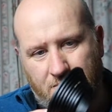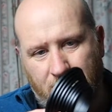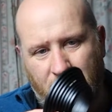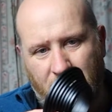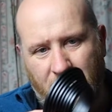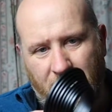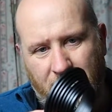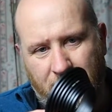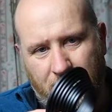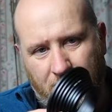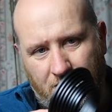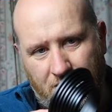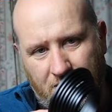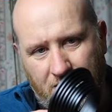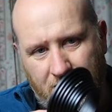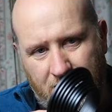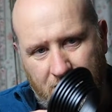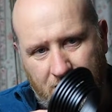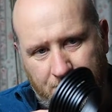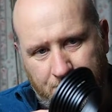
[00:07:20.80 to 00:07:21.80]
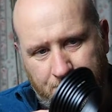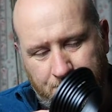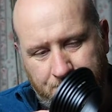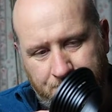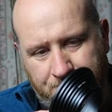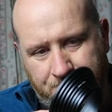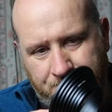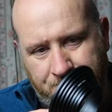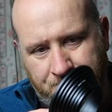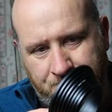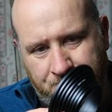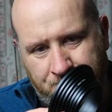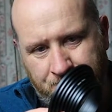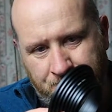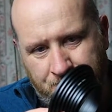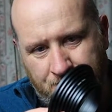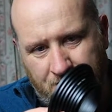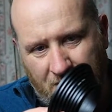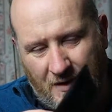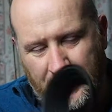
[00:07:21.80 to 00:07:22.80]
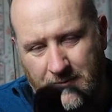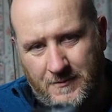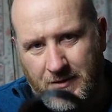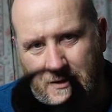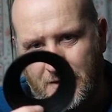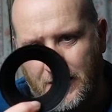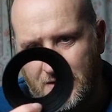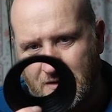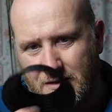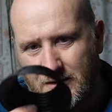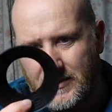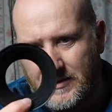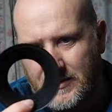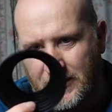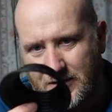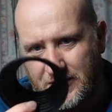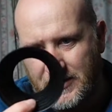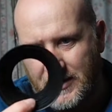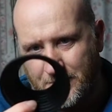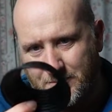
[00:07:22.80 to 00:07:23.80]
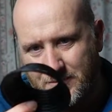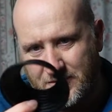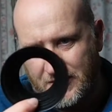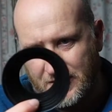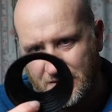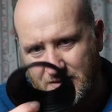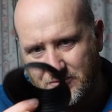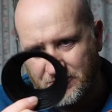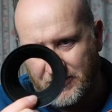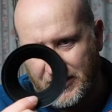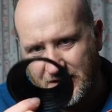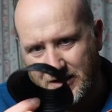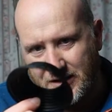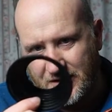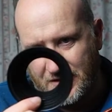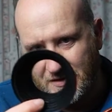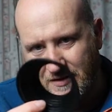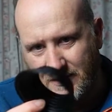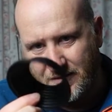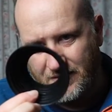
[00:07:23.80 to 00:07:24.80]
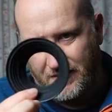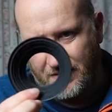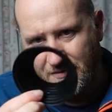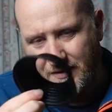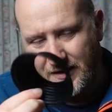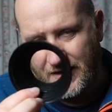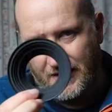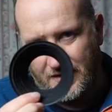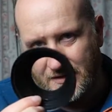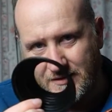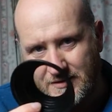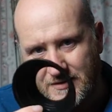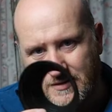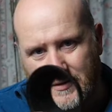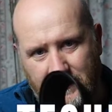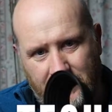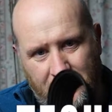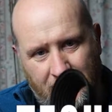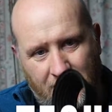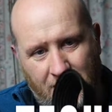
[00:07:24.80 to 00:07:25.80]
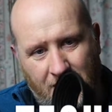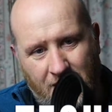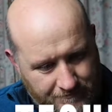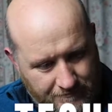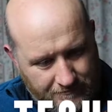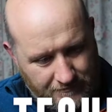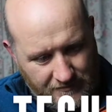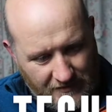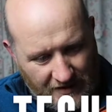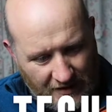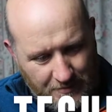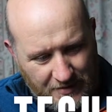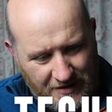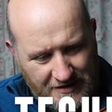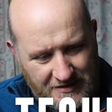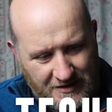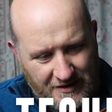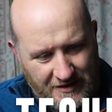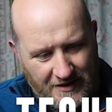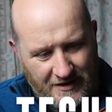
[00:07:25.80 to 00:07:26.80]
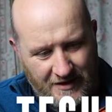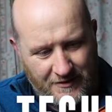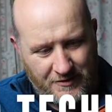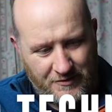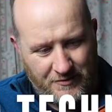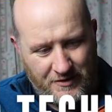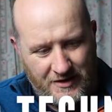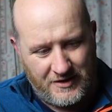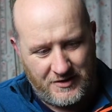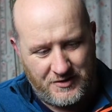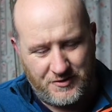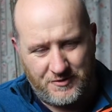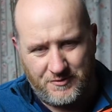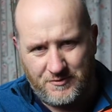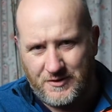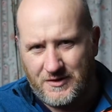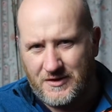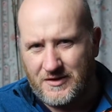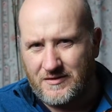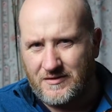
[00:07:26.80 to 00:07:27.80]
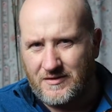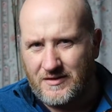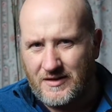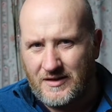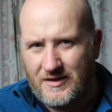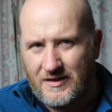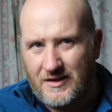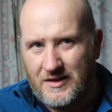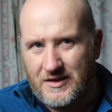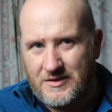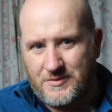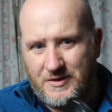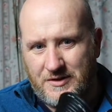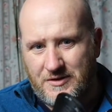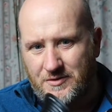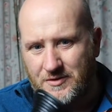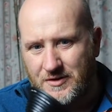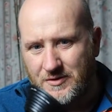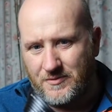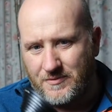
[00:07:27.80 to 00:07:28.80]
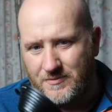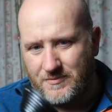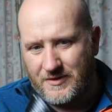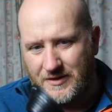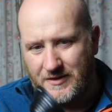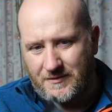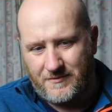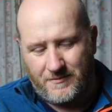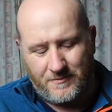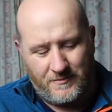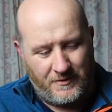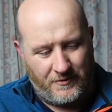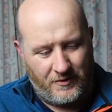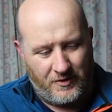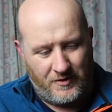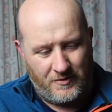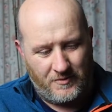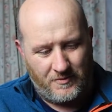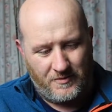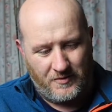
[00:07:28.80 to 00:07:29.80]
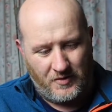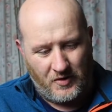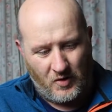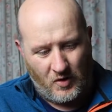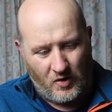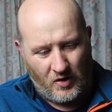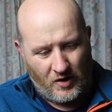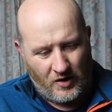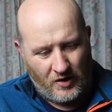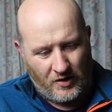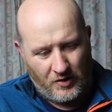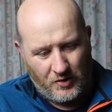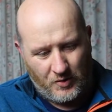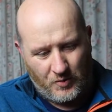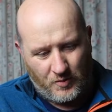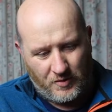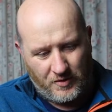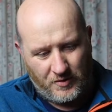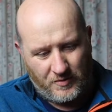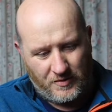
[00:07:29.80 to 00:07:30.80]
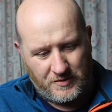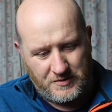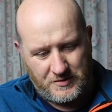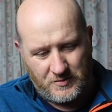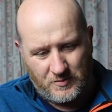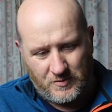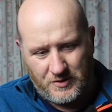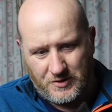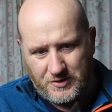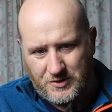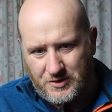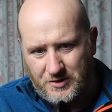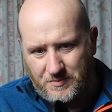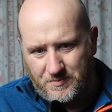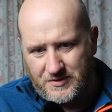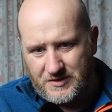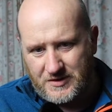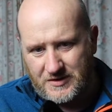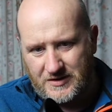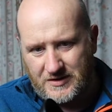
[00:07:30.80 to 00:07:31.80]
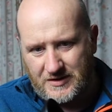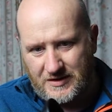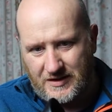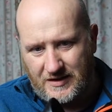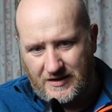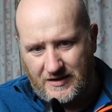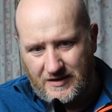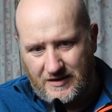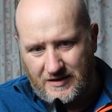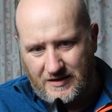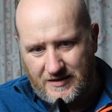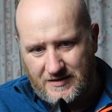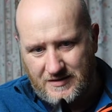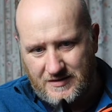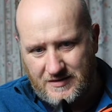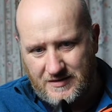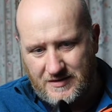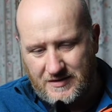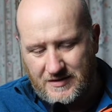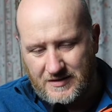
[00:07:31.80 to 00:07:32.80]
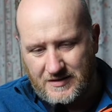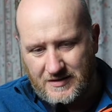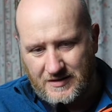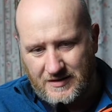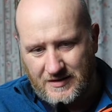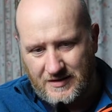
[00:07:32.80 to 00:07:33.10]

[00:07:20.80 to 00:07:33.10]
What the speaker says: what do you call these? Filter adapter ring things. Basically, you're never really sure, especially if you're doing one-to-ones and workshops, is that